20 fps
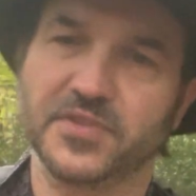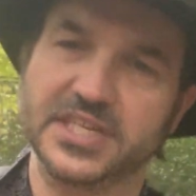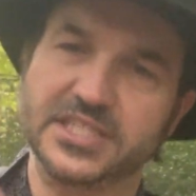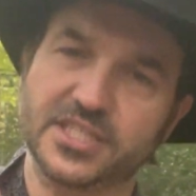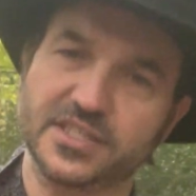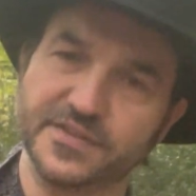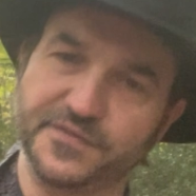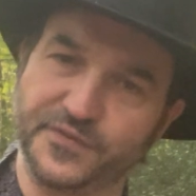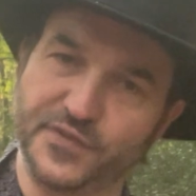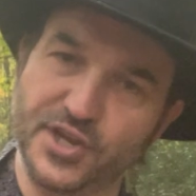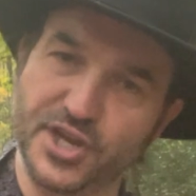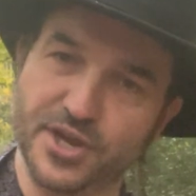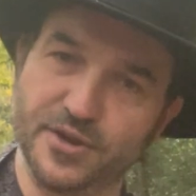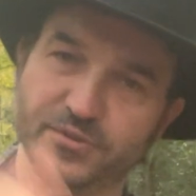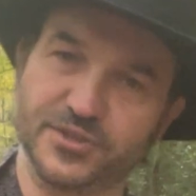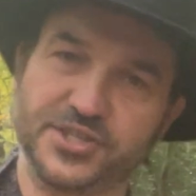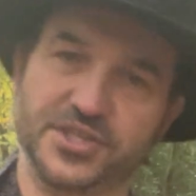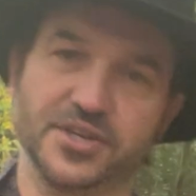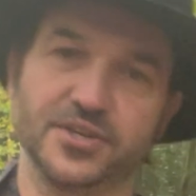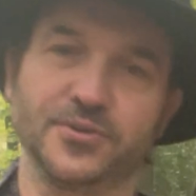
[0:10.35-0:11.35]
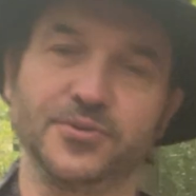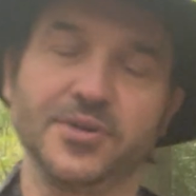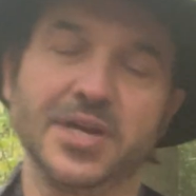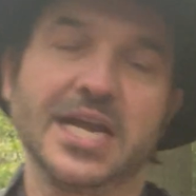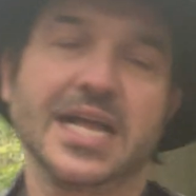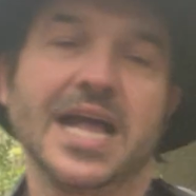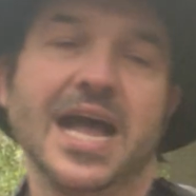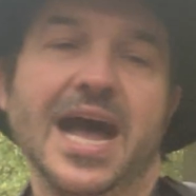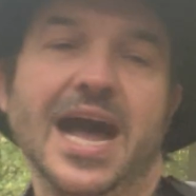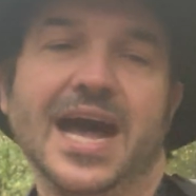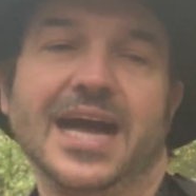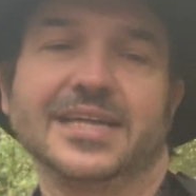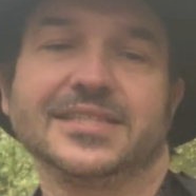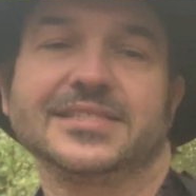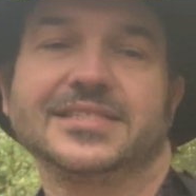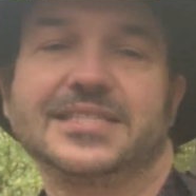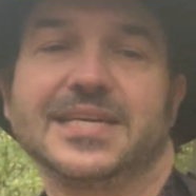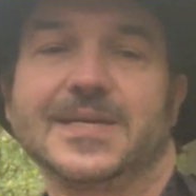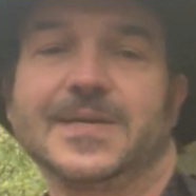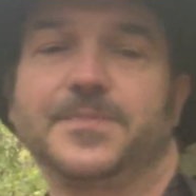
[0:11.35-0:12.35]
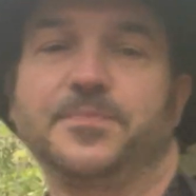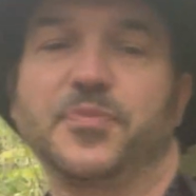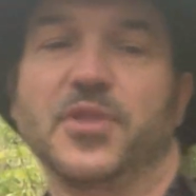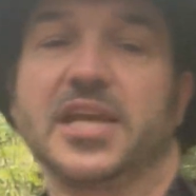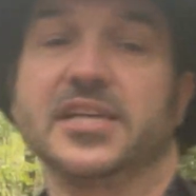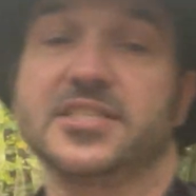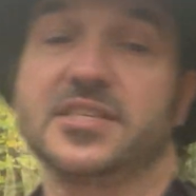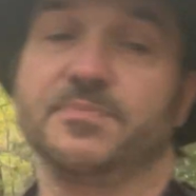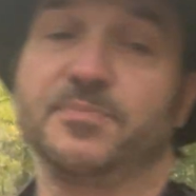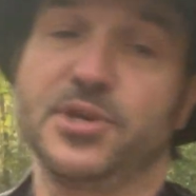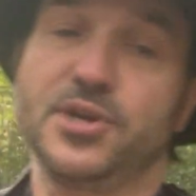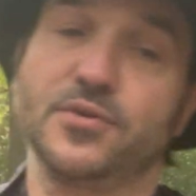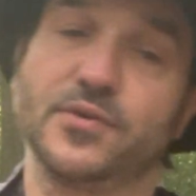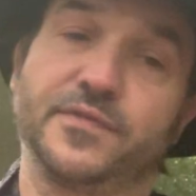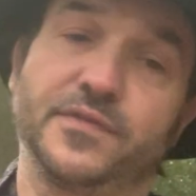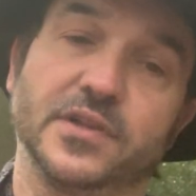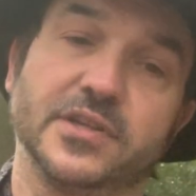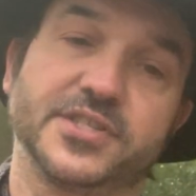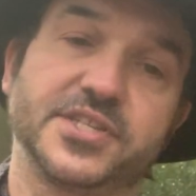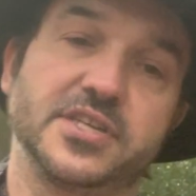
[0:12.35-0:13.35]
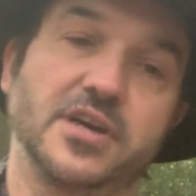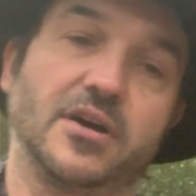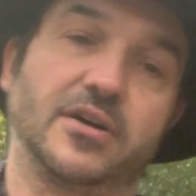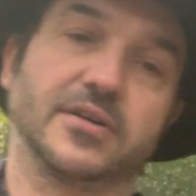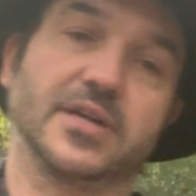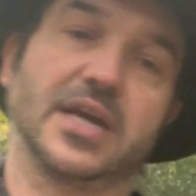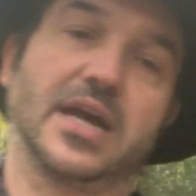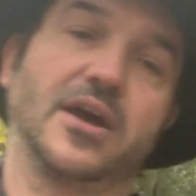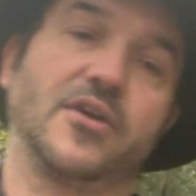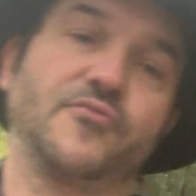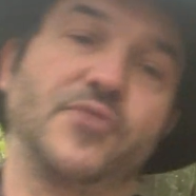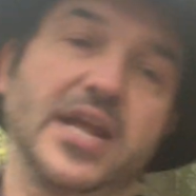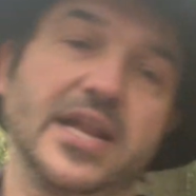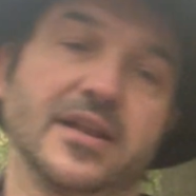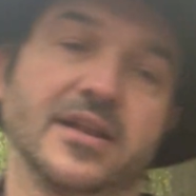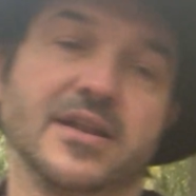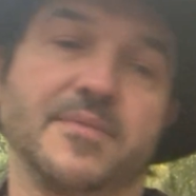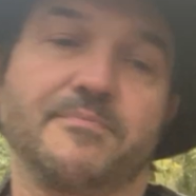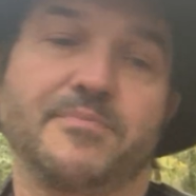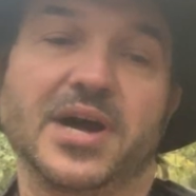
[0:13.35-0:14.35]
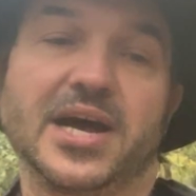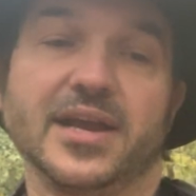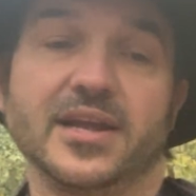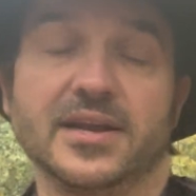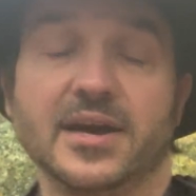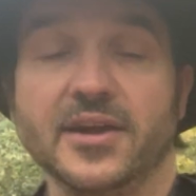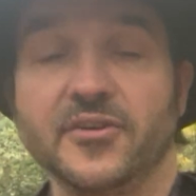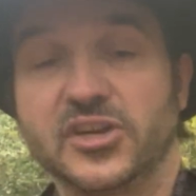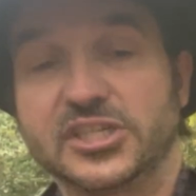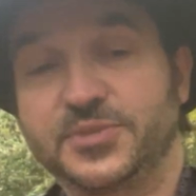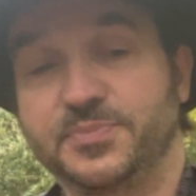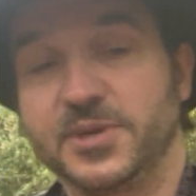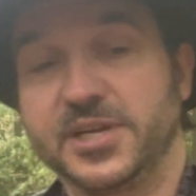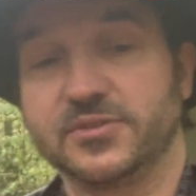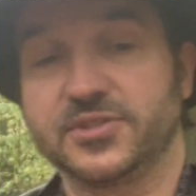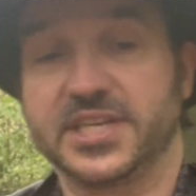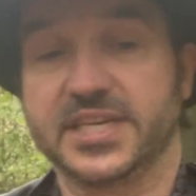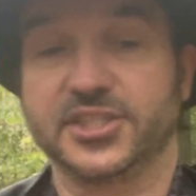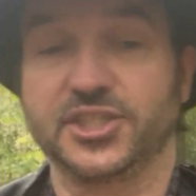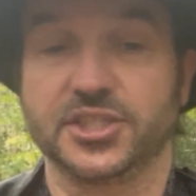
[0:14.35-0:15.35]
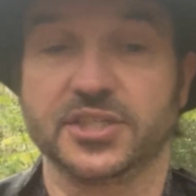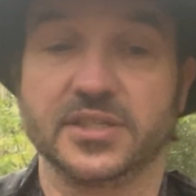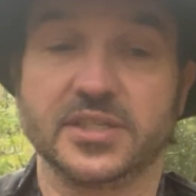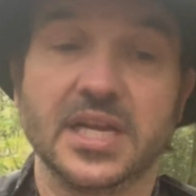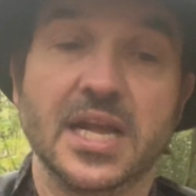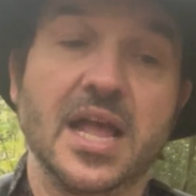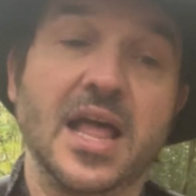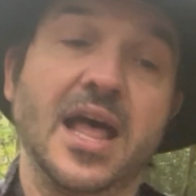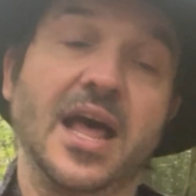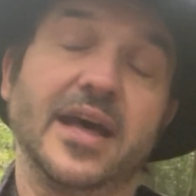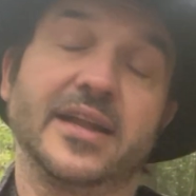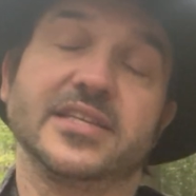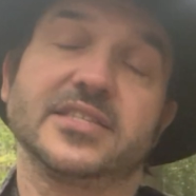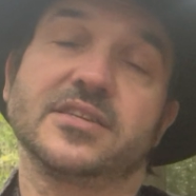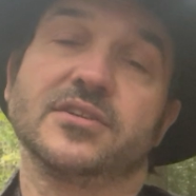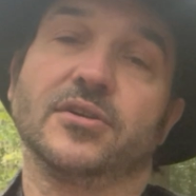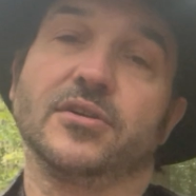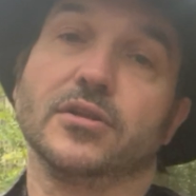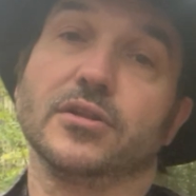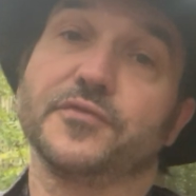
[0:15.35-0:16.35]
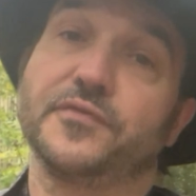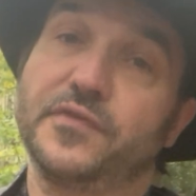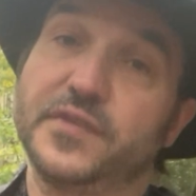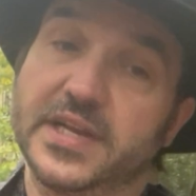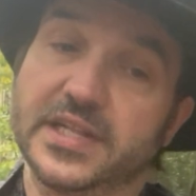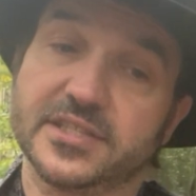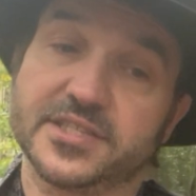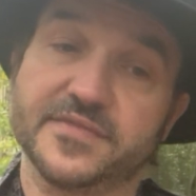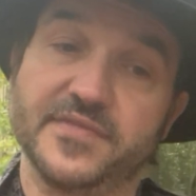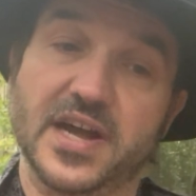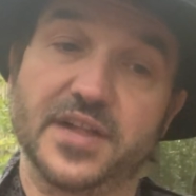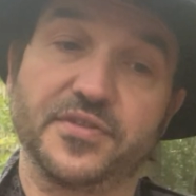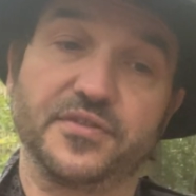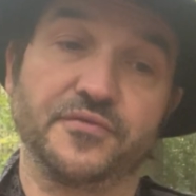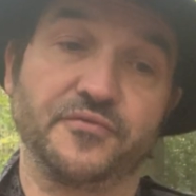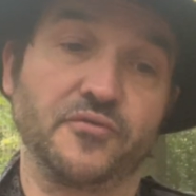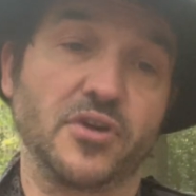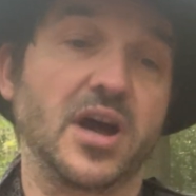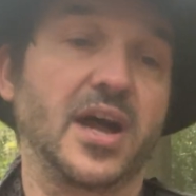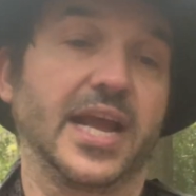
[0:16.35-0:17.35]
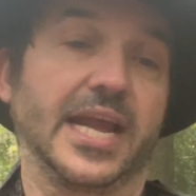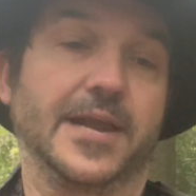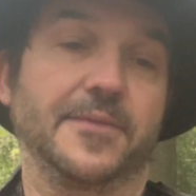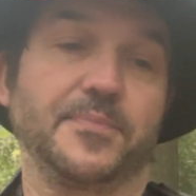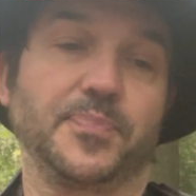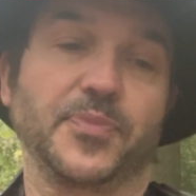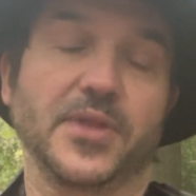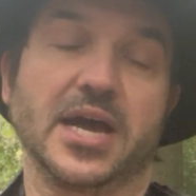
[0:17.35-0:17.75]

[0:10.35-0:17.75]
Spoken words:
This is for you, Sue, and it's a beautiful song written by an Irish musician and it's called Fields of Athenry.